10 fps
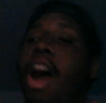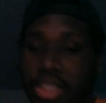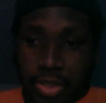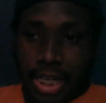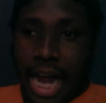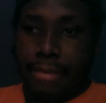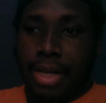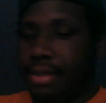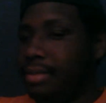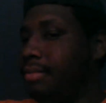also
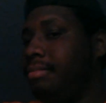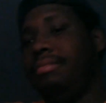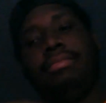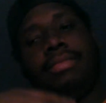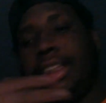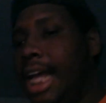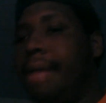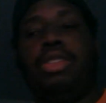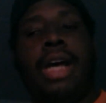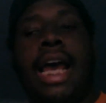comment. Say
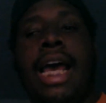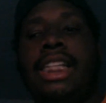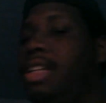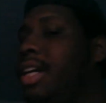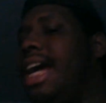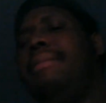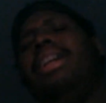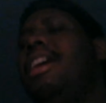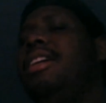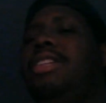I'm trash. You don't gotta